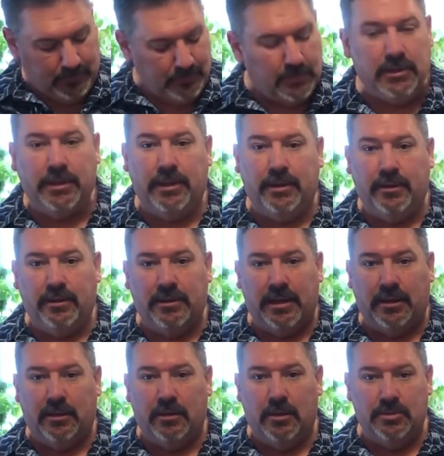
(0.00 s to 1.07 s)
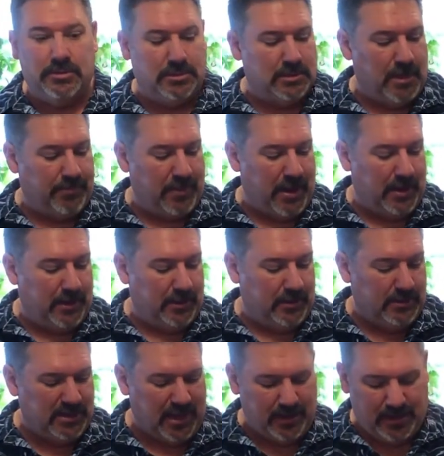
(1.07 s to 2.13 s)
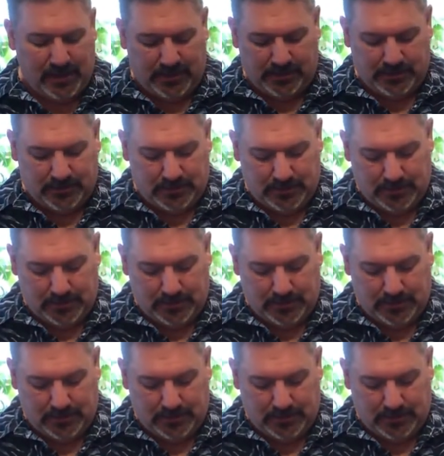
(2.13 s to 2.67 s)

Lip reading: lid that closes up on it. It's kind of nice.